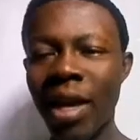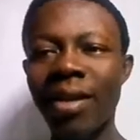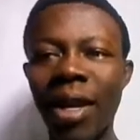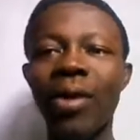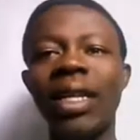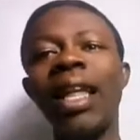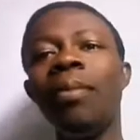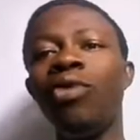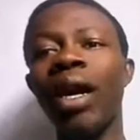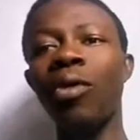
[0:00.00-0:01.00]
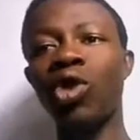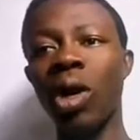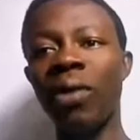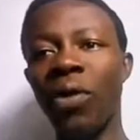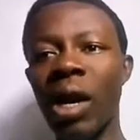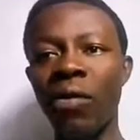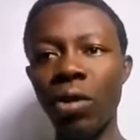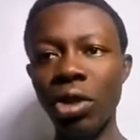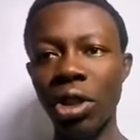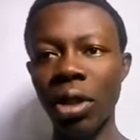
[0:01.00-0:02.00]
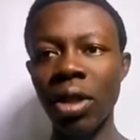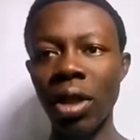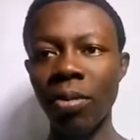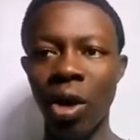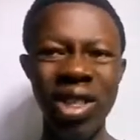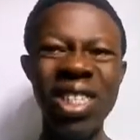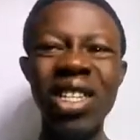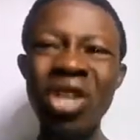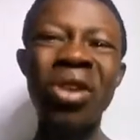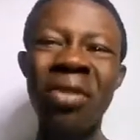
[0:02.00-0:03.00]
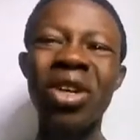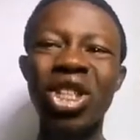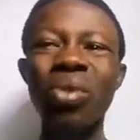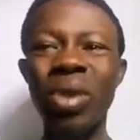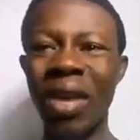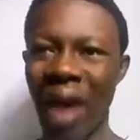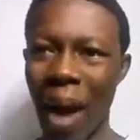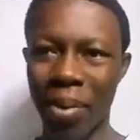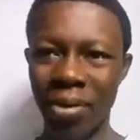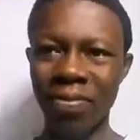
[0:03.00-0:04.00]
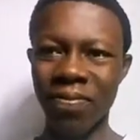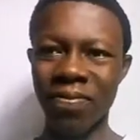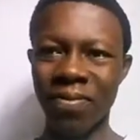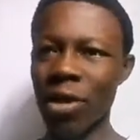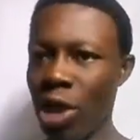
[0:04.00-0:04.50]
there was a time Buhari was calling for revolution because he knew revolution would never happen. He